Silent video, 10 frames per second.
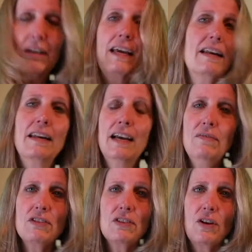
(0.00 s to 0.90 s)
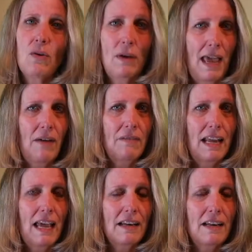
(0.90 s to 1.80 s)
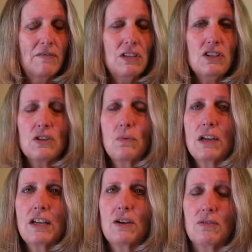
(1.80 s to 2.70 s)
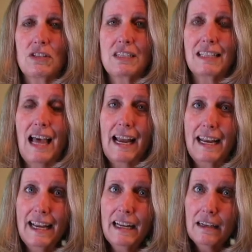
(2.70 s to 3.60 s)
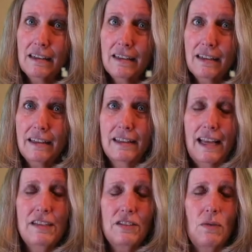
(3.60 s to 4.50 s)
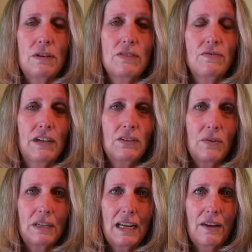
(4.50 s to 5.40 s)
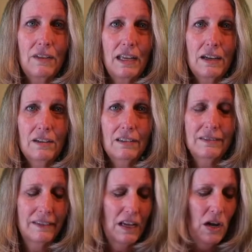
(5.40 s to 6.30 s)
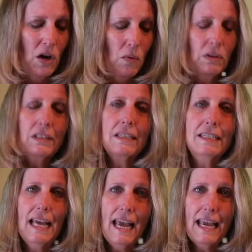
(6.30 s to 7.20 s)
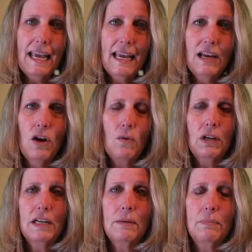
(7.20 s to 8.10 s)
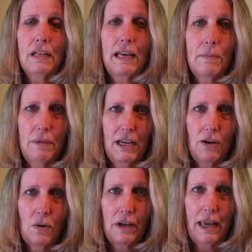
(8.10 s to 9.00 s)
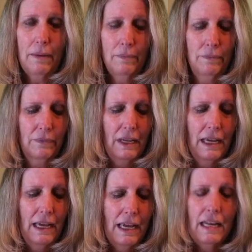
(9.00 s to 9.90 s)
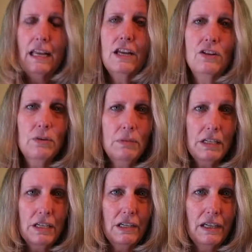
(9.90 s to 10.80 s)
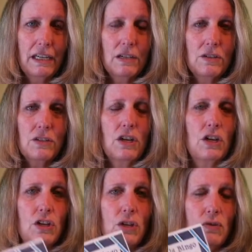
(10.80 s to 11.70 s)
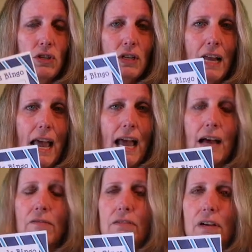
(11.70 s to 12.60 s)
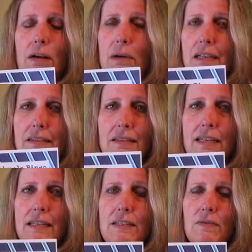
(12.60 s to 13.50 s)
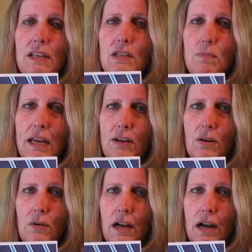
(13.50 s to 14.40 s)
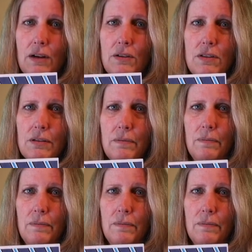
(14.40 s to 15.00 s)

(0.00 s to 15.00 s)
we get enough snow, we haven't had enough this year, we can go sliding. That's always fun, going down the hill. Well, today we're going to play a bingo game. And in your materials, you should have about 6 of these bingo cards.